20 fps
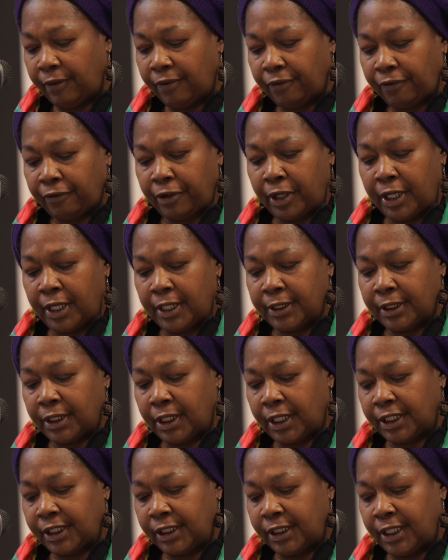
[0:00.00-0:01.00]
friends, and
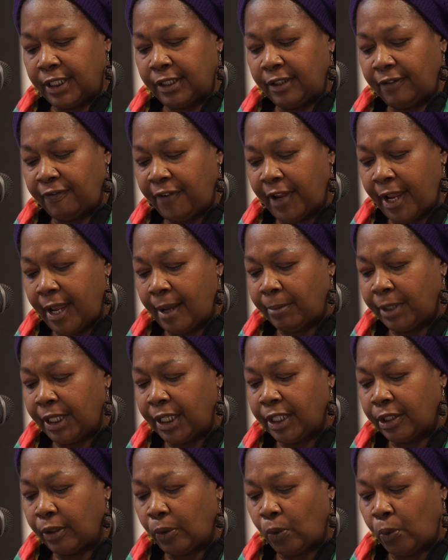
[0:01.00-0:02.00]
extended family
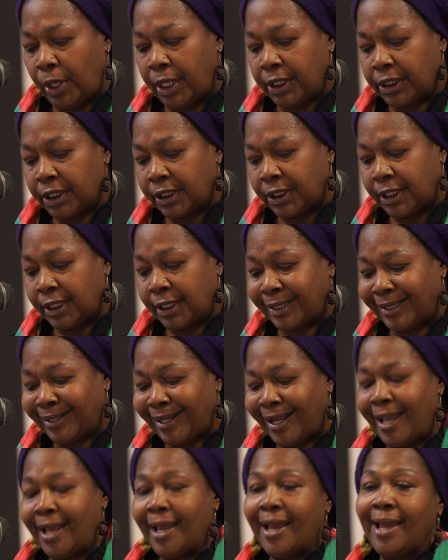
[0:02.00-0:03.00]
and acquaintances
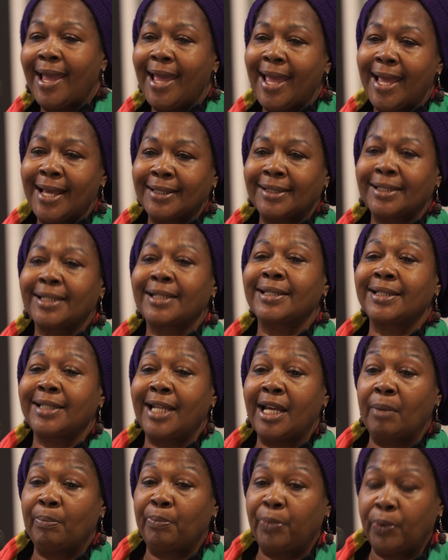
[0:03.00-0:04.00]
as
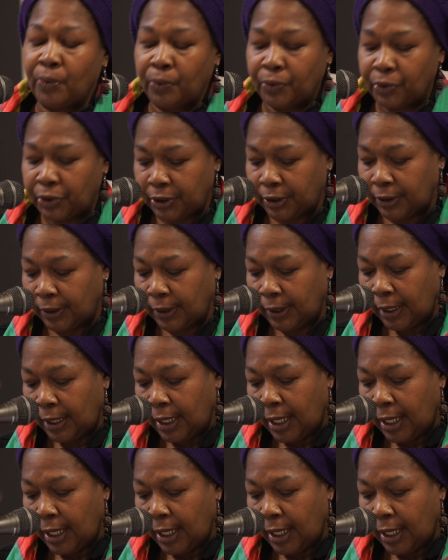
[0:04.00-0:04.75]
examples.